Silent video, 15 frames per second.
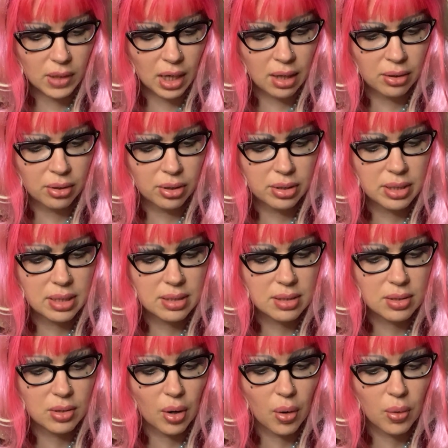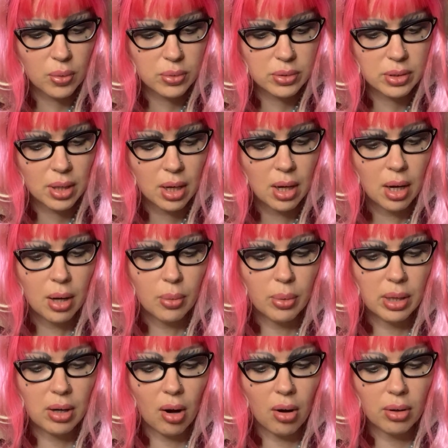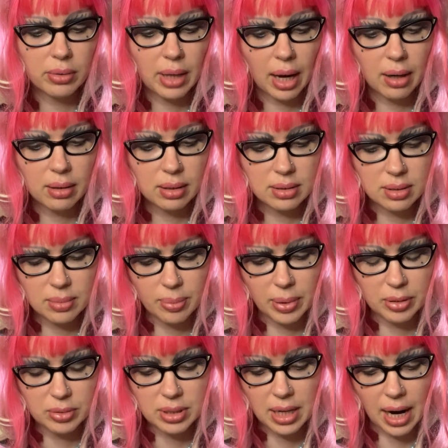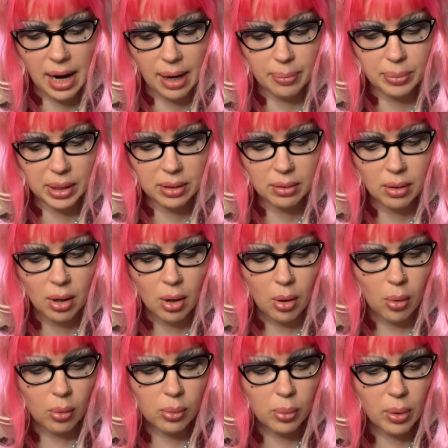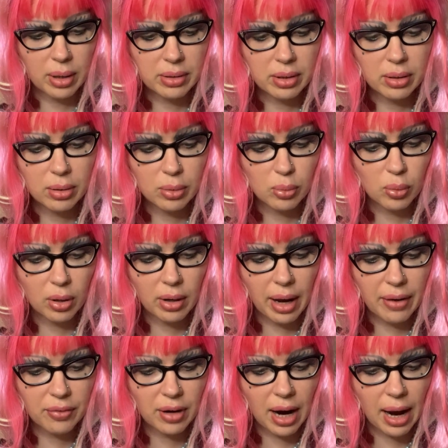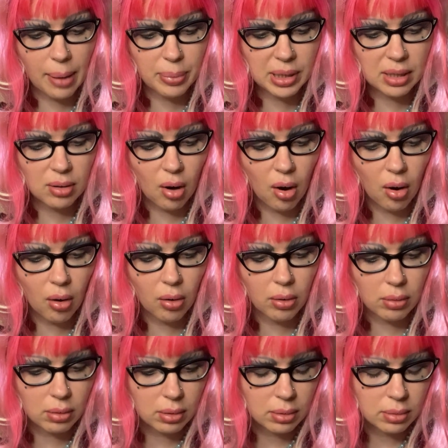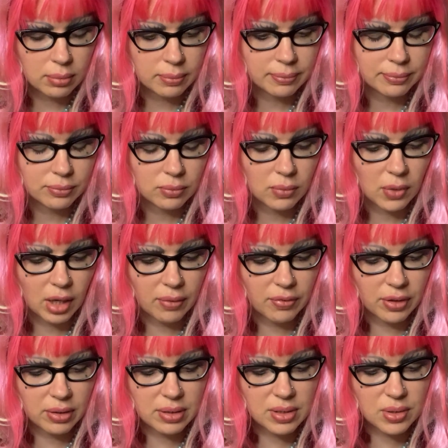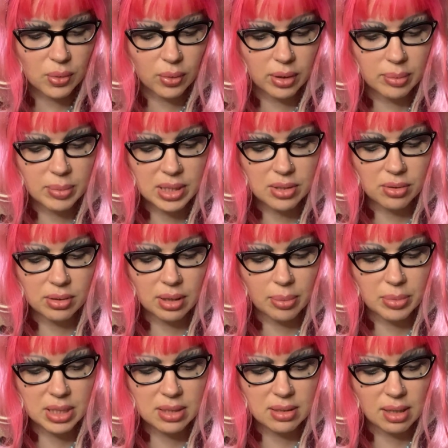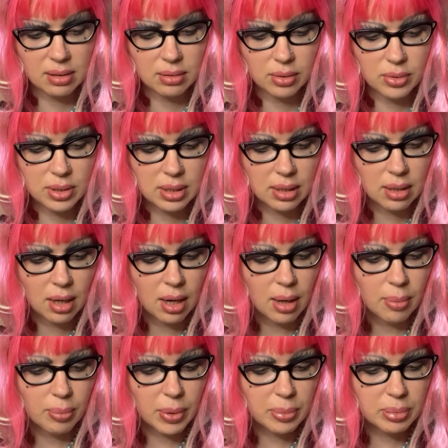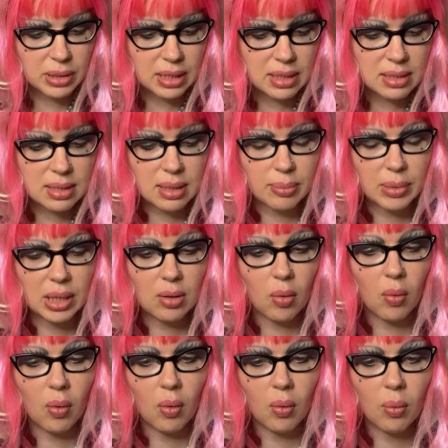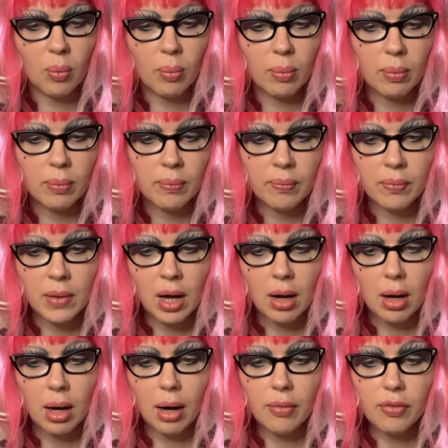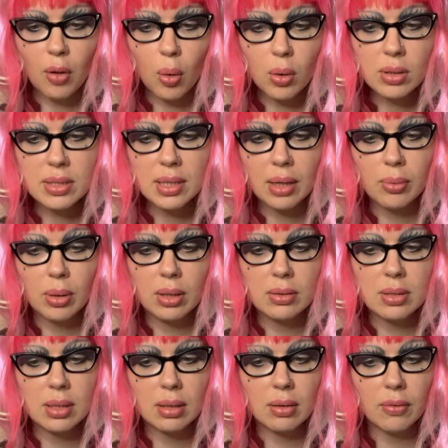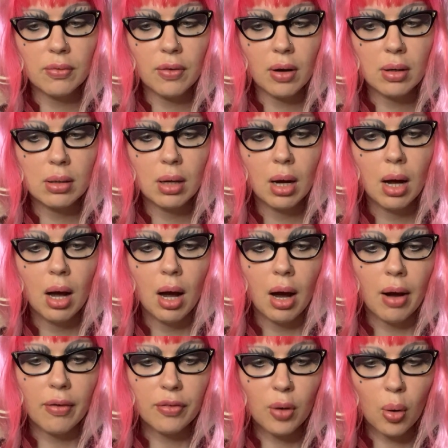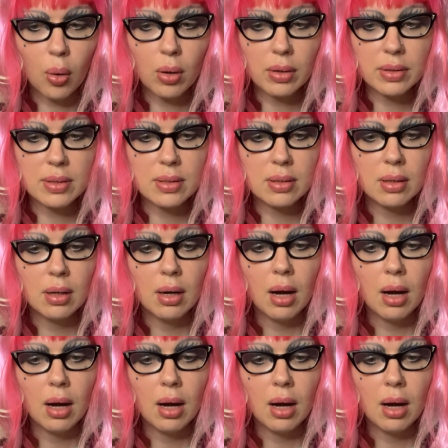And goodness knows when all that is about to happen, or whether it will ever happen at all. I'm very sorry, Mr. Tumnus, said Lucy, but please let me go home. Of course I will, said the fawn. Of course.